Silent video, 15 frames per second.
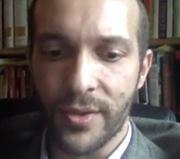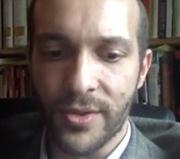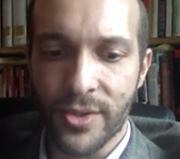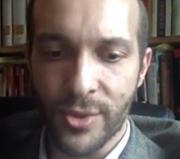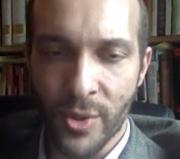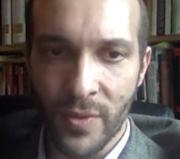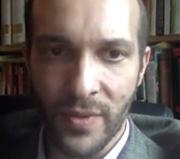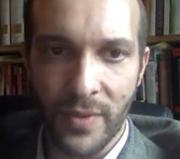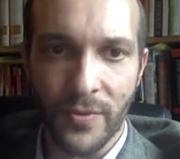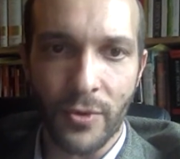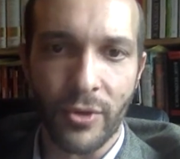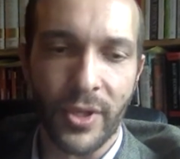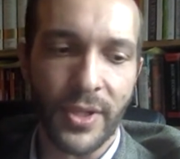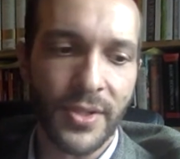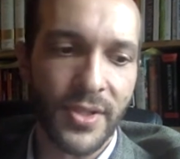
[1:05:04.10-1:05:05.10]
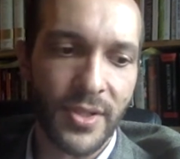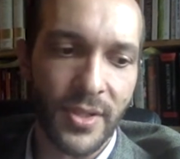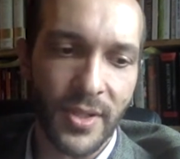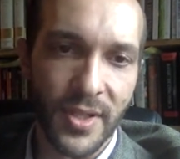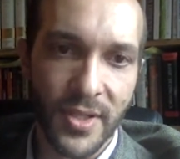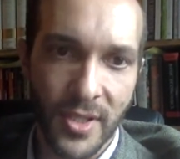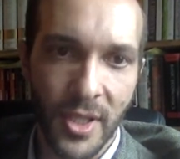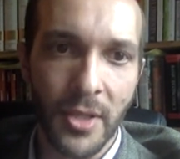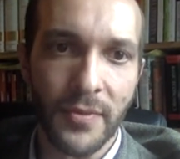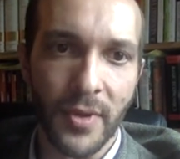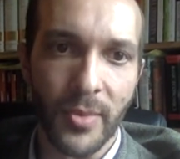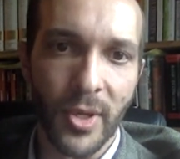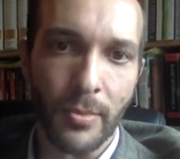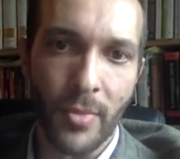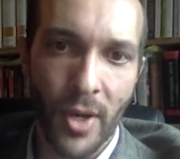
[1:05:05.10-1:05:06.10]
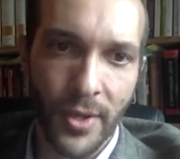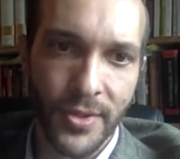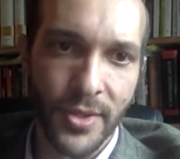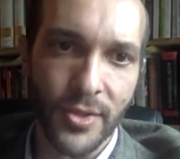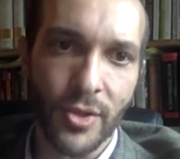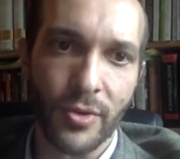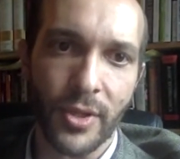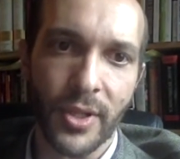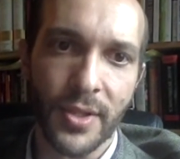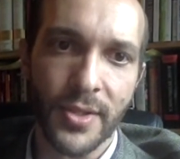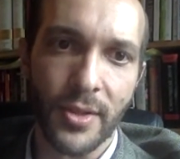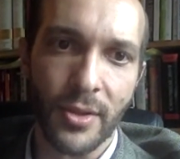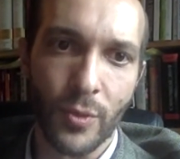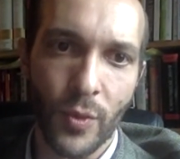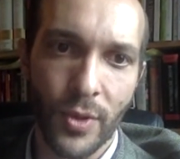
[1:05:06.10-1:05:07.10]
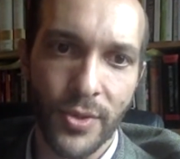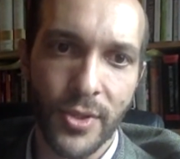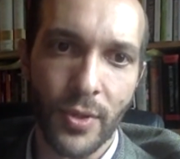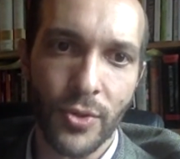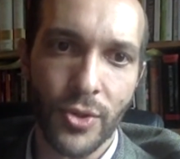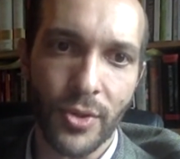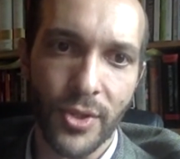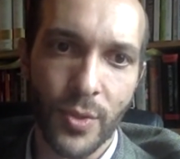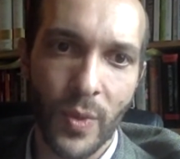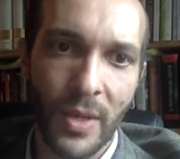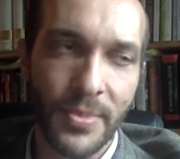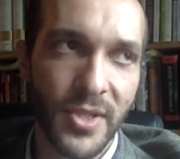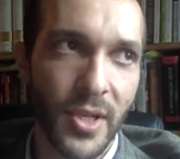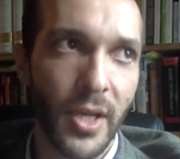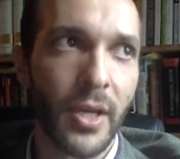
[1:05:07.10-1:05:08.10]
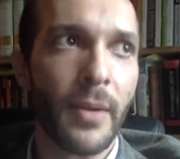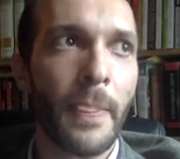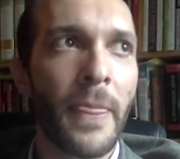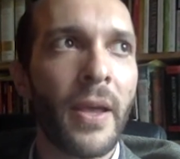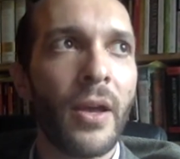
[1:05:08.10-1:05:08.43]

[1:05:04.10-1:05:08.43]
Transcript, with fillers: and conservative critics, distinct from her Marxist critics at the World Socialist website,